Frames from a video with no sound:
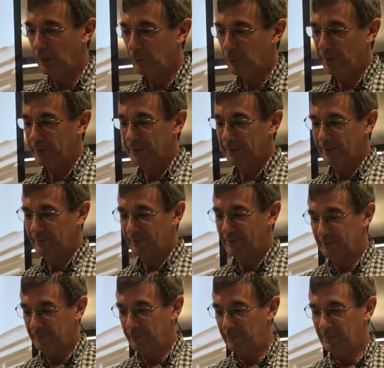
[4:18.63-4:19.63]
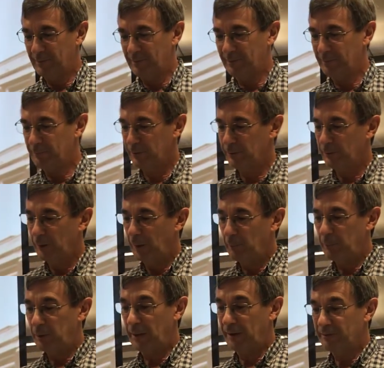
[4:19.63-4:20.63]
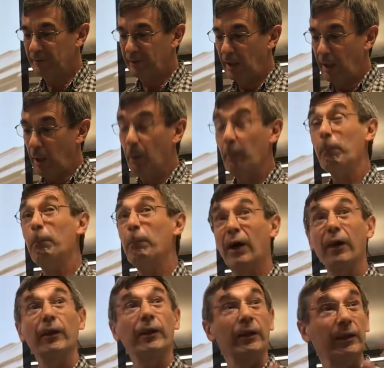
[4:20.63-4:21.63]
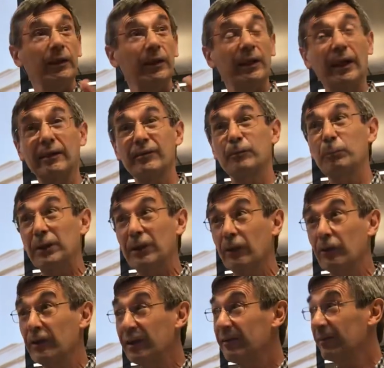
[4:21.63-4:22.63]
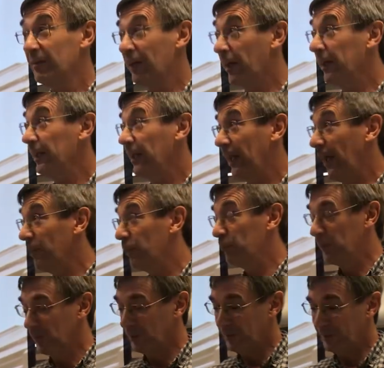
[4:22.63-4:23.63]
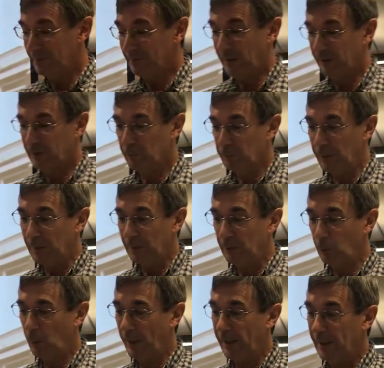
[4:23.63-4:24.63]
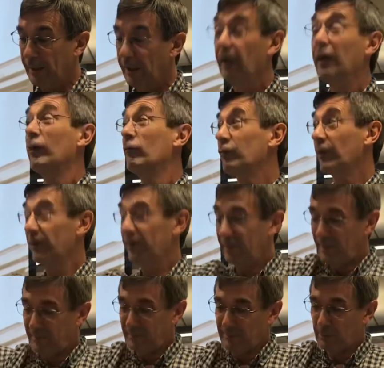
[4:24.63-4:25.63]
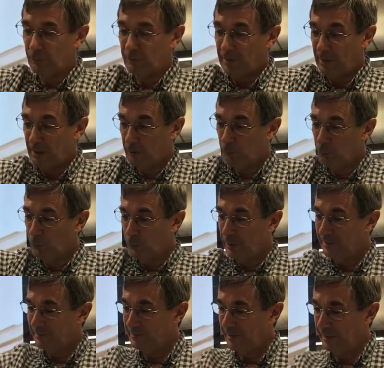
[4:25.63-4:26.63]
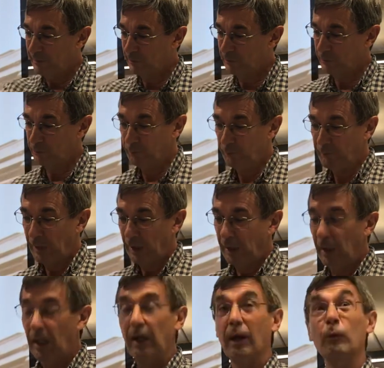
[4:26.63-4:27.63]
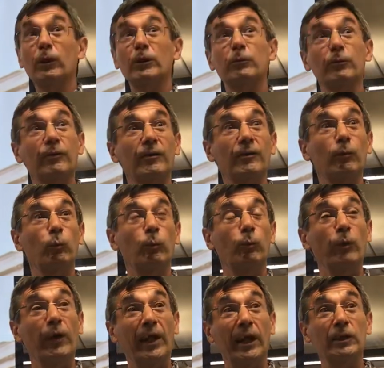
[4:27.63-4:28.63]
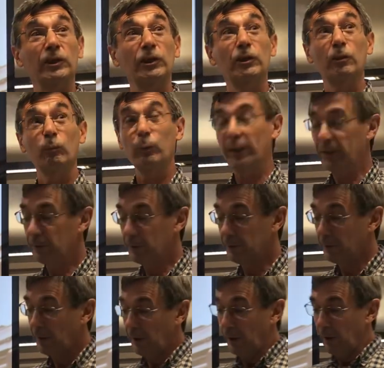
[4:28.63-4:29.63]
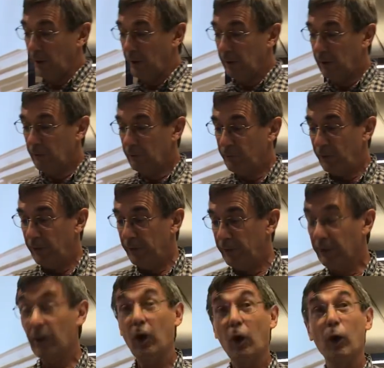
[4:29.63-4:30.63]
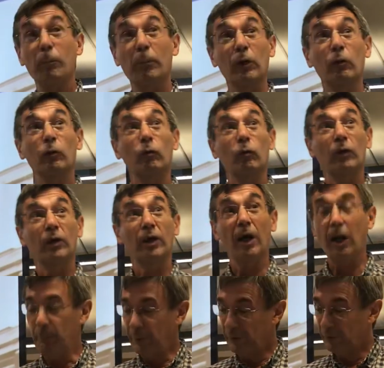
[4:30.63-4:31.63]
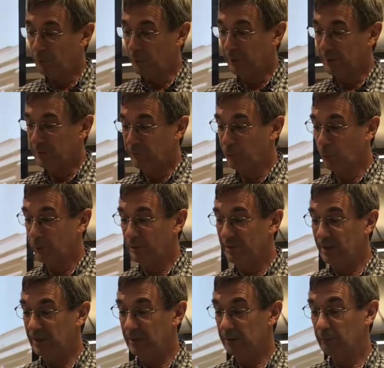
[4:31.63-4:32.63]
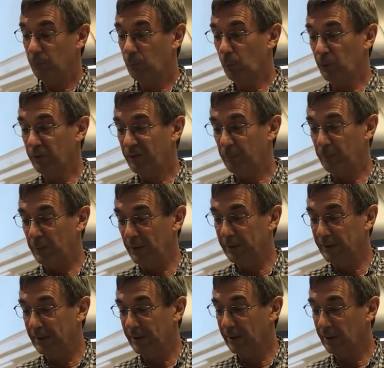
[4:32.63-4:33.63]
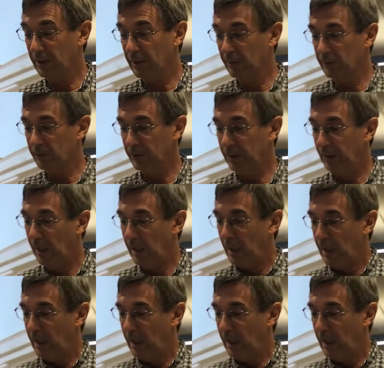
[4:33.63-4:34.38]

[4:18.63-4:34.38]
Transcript: well aware that this is a real plus, but it has to be on this site. It had to be on this site to make way for the Tesco town, Woolwich Central, which was the national winner of the Carbuncle Cup in 2014, worst building in the country.